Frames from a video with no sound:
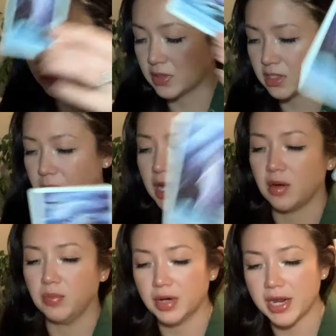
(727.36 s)
was some kind
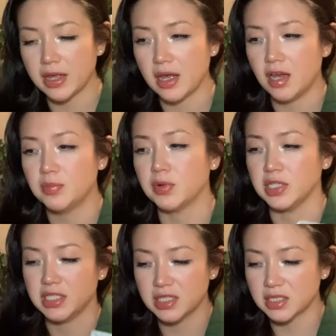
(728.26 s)
of breakup or
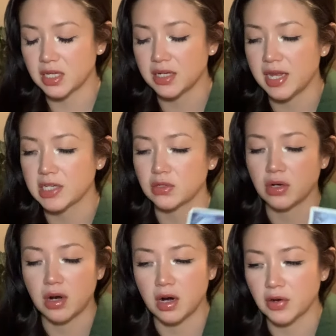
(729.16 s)
disconnect or
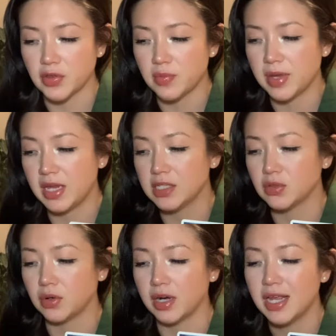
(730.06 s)
an argument,
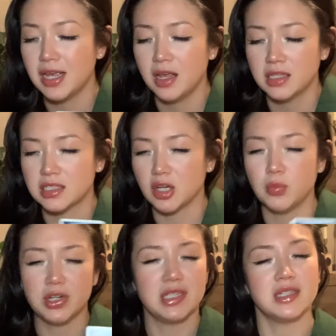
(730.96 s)
or
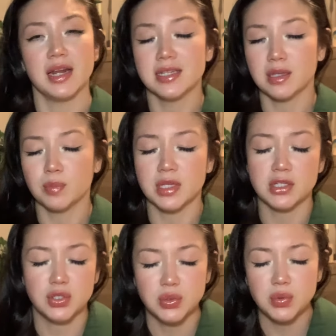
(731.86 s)
someone said
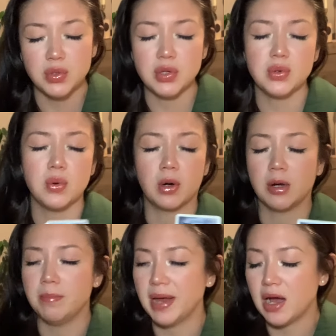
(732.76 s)
something to you or
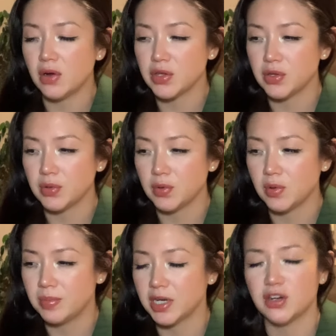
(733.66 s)
about
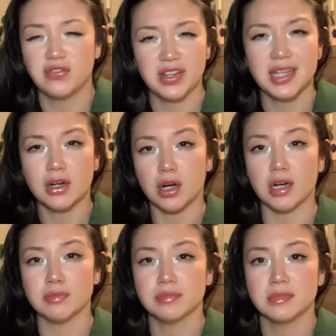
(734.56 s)
you, but you're feeling
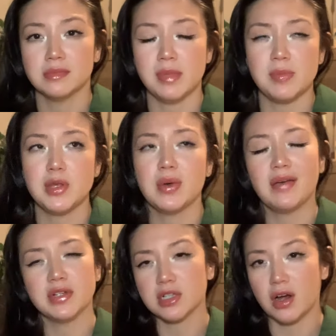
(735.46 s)
hurt. Maybe you
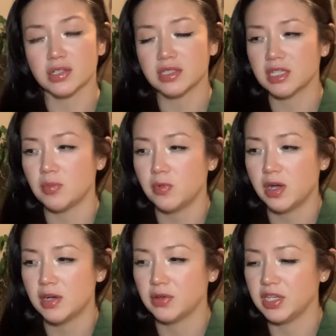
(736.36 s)
haven't talked to
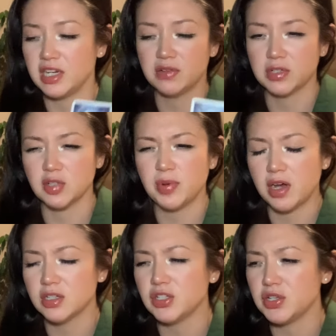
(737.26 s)
someone, or they didn't
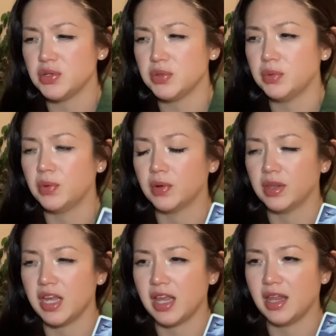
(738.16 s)
respond to you, or
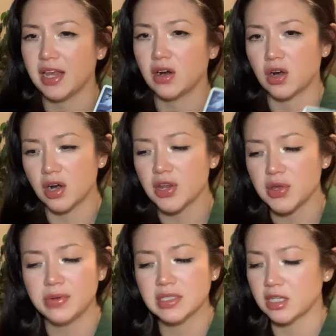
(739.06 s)
they like hurt
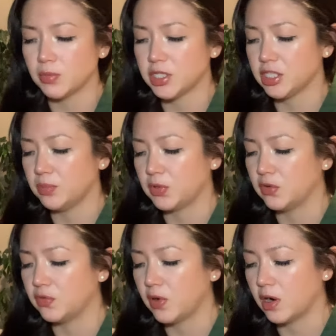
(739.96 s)
you in some way, shape, or
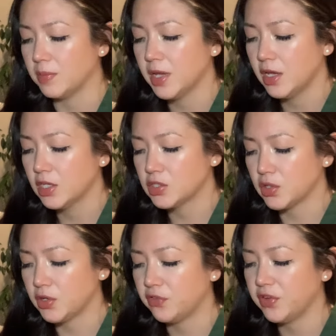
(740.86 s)
form. So
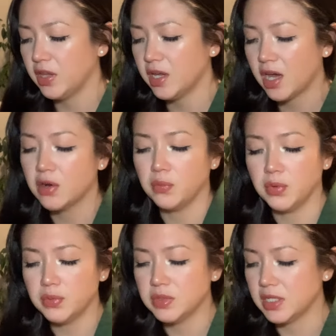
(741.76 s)
you're feeling kind of
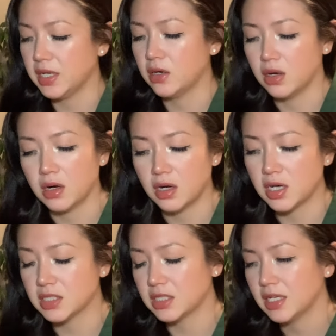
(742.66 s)
wounded,
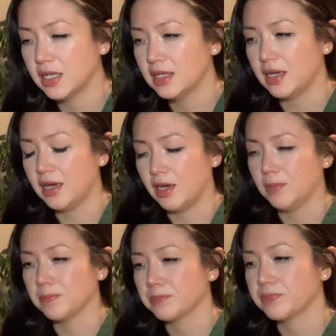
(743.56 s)
hurt,
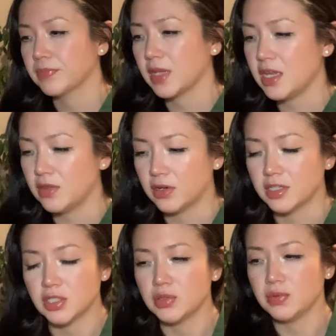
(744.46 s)
either
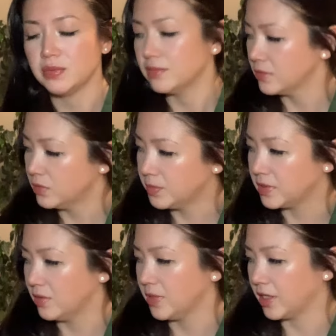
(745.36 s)
to,
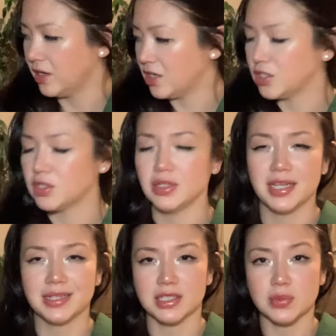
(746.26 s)
to
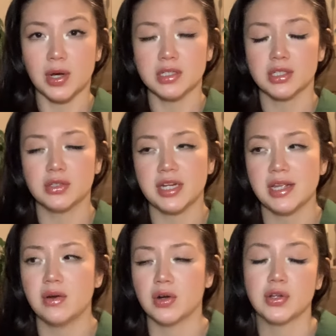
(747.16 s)
like a small
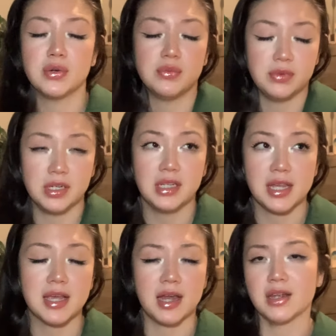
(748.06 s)
degree, or you're really
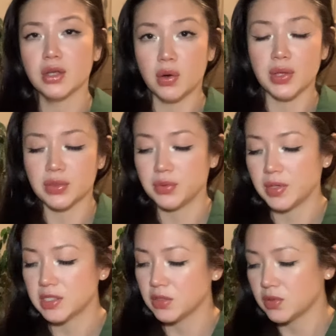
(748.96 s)
kind of going through
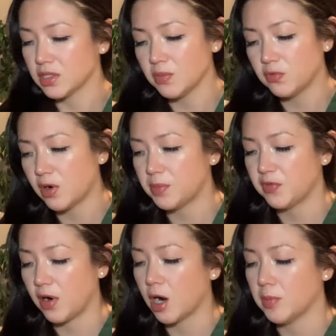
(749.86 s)
it. So some form of
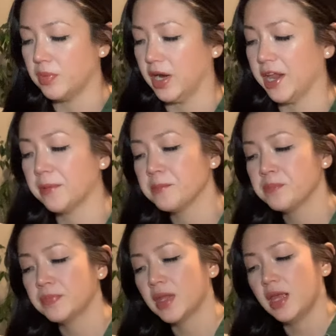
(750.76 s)
heartbreak.
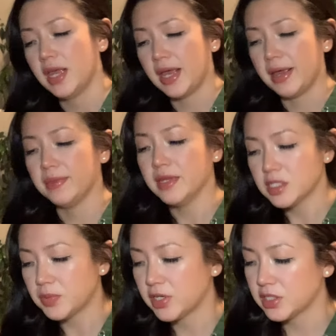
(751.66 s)
And
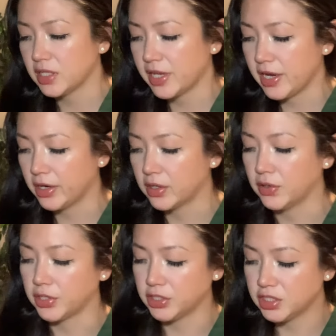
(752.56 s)
this person here,
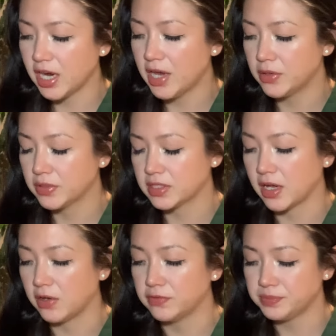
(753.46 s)
or your shadow
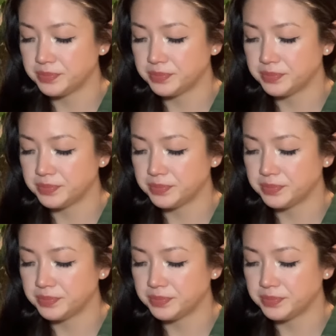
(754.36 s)
self,